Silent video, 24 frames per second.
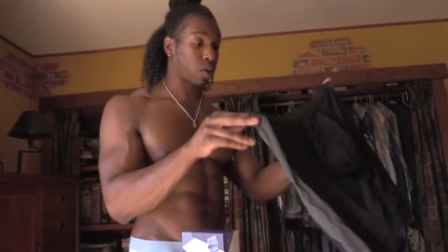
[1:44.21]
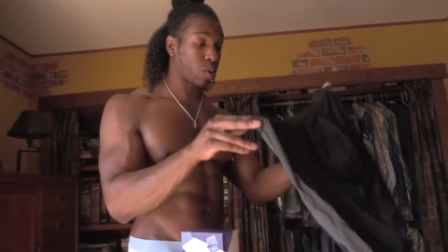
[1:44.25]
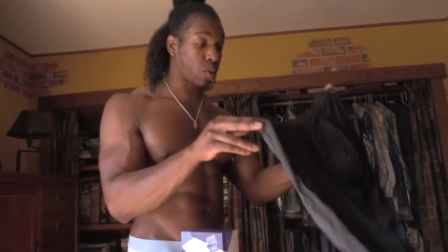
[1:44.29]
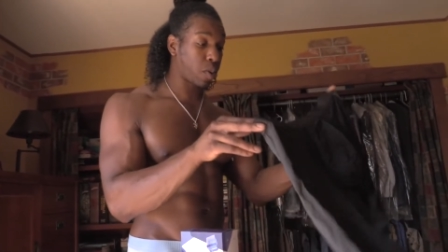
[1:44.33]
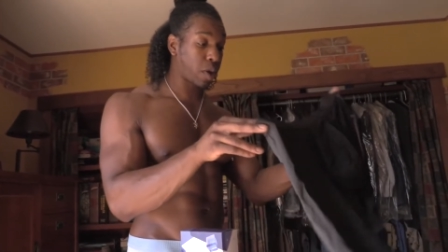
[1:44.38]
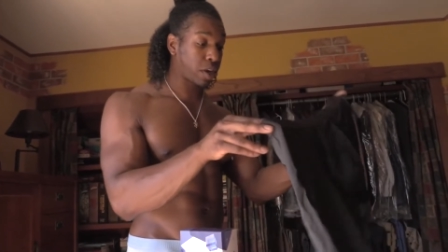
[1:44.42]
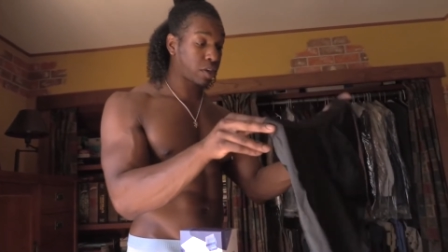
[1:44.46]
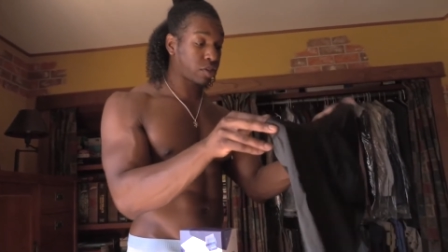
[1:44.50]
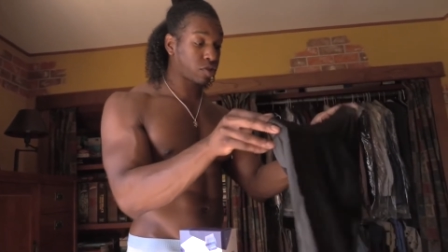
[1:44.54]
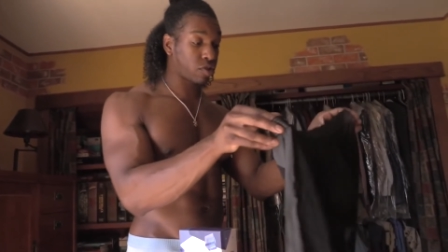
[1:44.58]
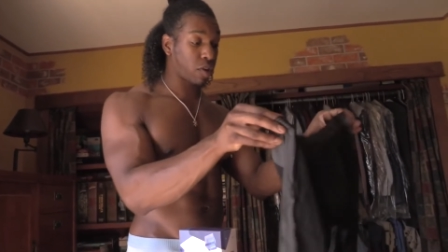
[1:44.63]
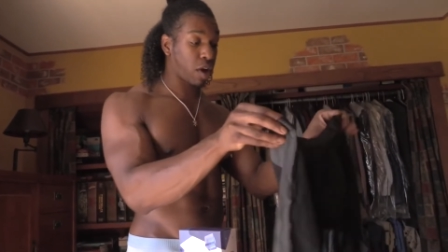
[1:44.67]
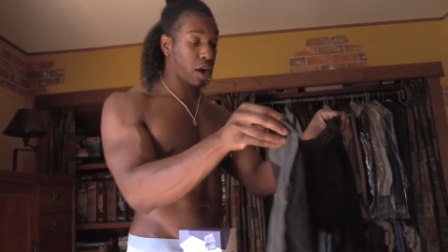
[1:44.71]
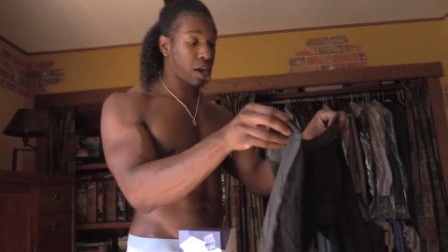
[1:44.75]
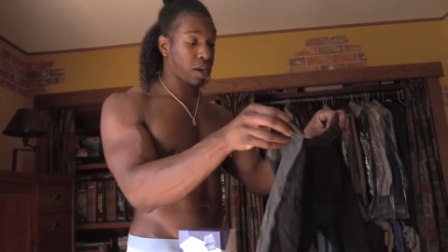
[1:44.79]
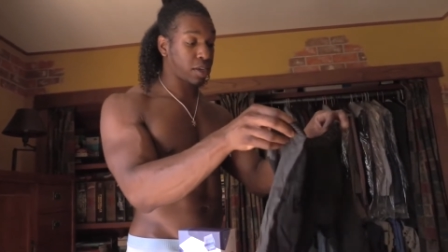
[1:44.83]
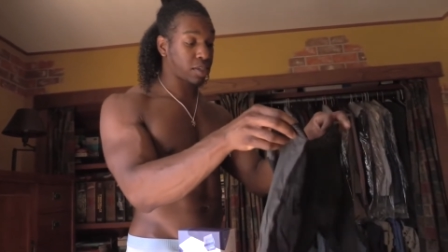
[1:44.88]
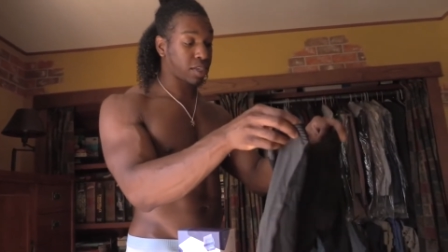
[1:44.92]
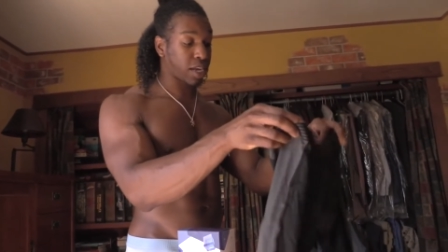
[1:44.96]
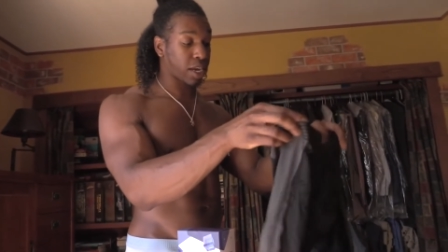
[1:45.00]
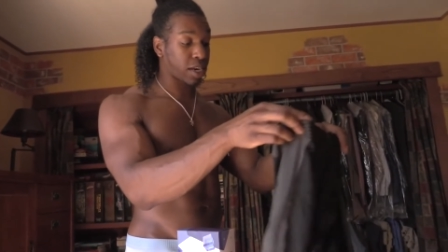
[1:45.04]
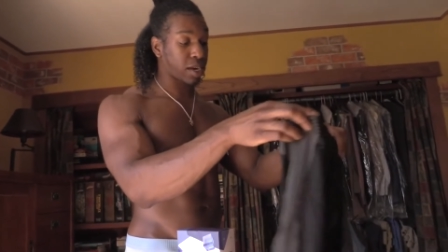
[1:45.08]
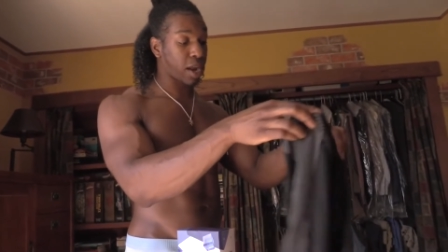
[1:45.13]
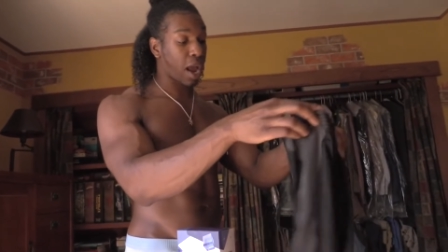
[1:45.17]
quick
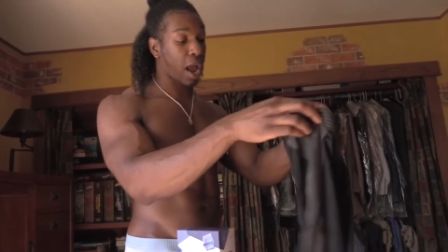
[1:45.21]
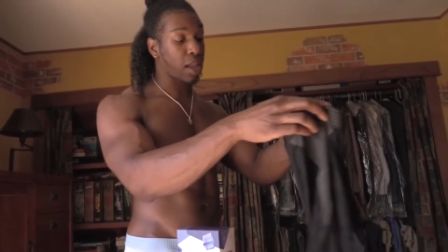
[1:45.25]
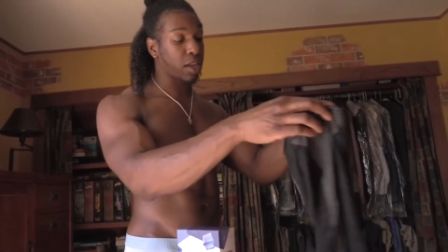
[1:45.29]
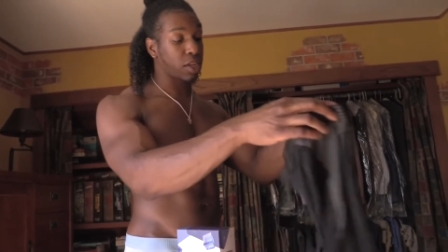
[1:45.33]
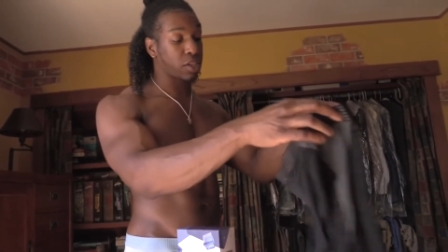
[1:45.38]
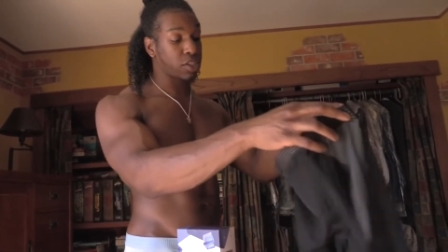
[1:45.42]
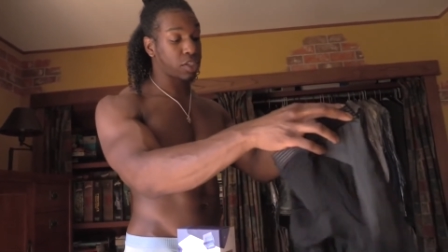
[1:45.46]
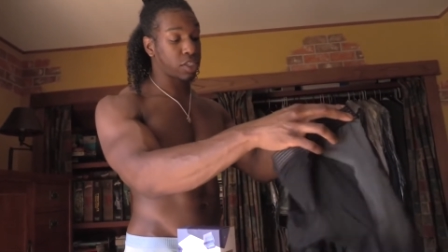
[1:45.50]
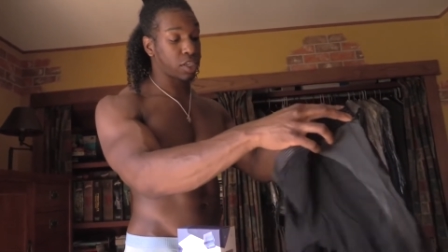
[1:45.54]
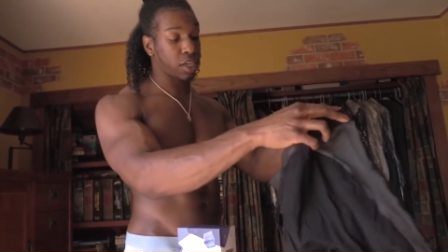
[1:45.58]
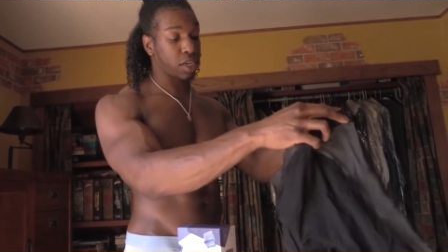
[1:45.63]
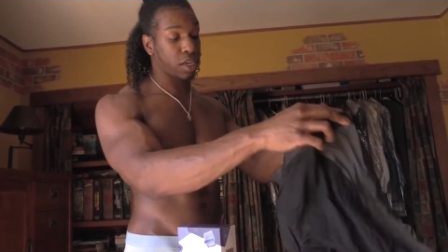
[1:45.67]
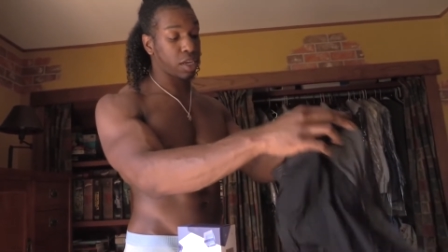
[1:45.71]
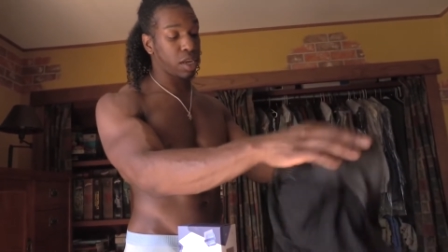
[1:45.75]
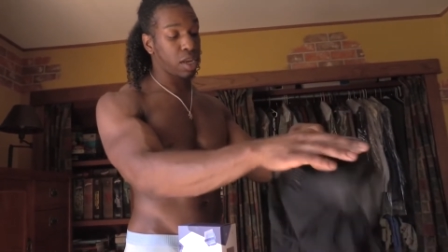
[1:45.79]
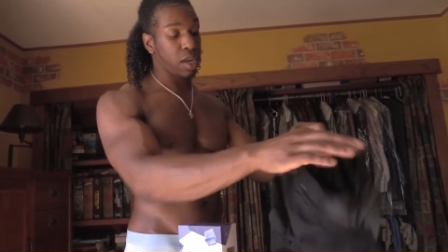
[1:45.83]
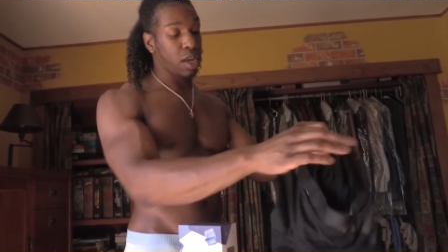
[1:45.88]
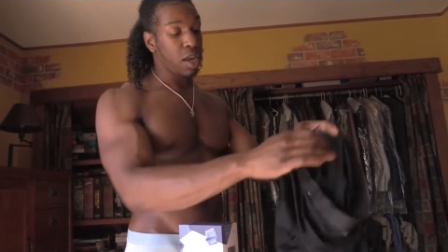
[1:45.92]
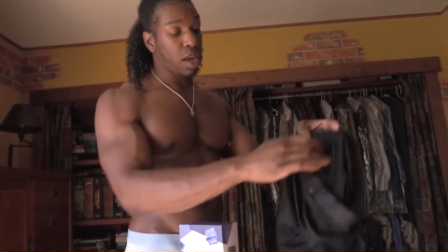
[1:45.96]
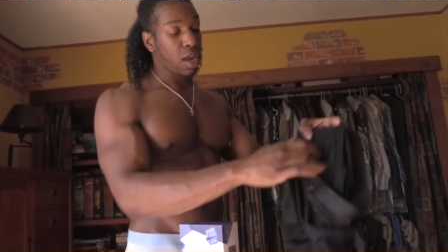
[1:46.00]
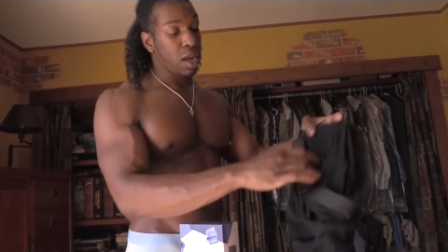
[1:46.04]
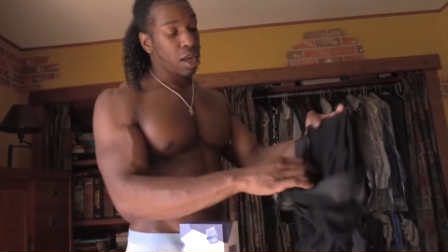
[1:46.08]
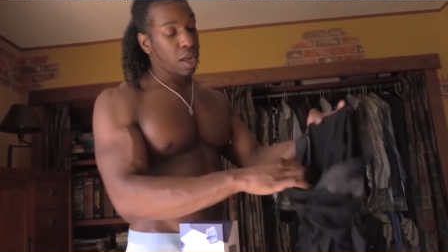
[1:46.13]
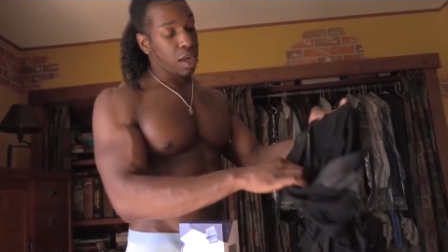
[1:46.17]
drying technology
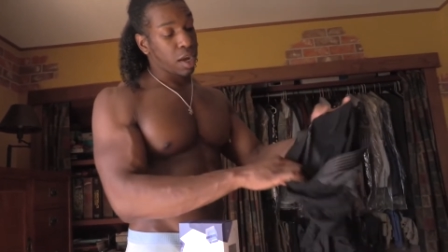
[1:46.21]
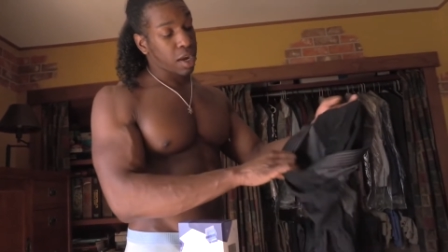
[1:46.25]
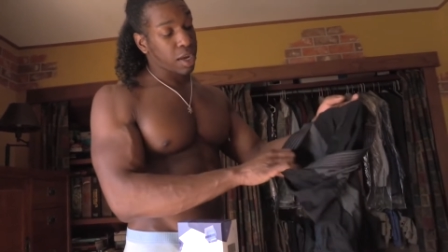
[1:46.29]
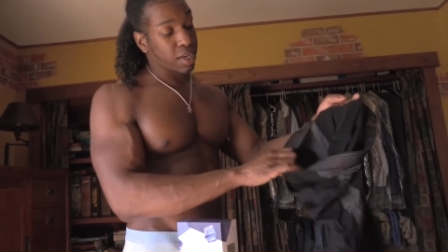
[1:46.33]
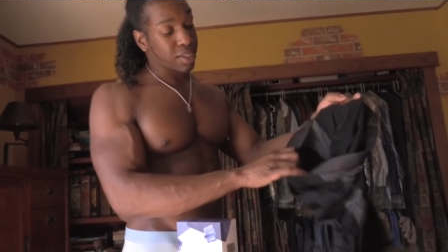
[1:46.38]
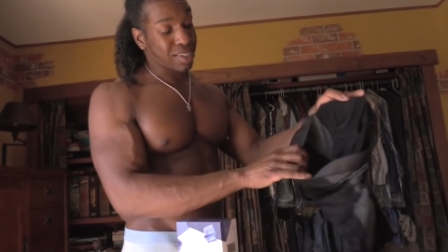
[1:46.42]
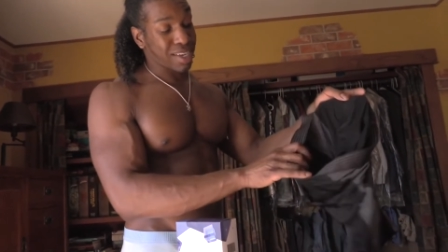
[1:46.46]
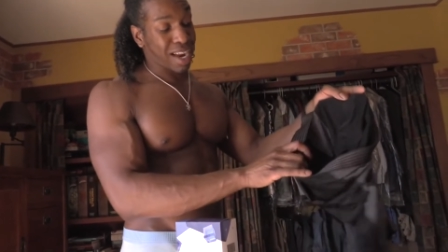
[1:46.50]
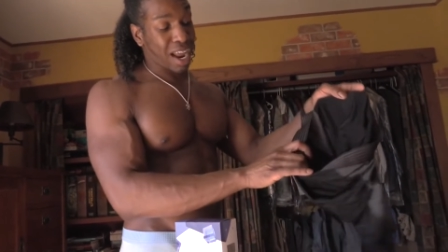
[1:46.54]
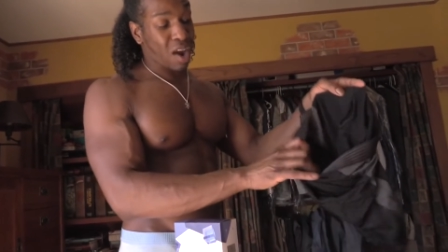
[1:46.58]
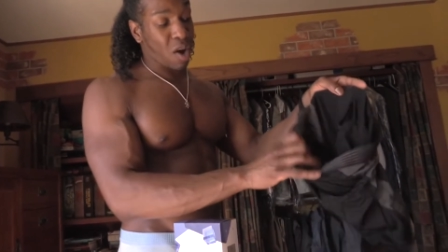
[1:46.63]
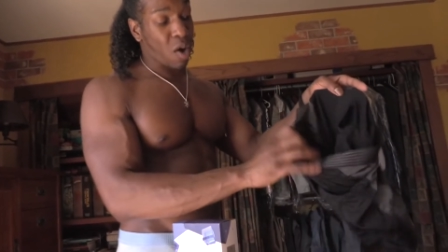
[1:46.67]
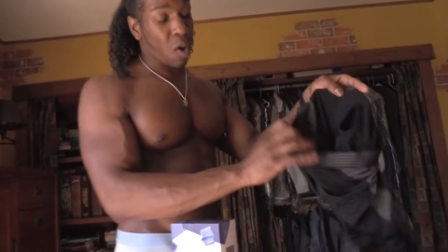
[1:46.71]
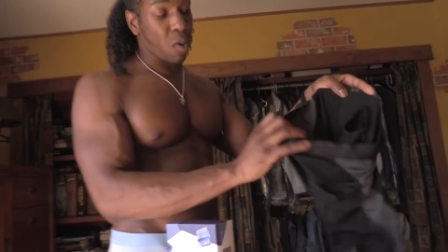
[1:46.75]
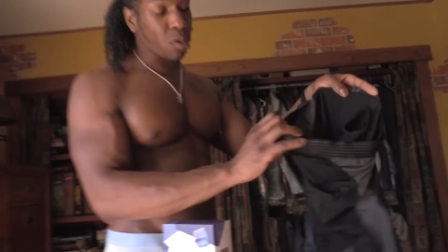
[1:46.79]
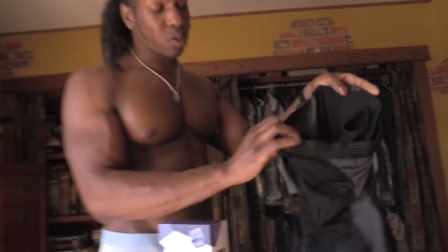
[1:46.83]
because not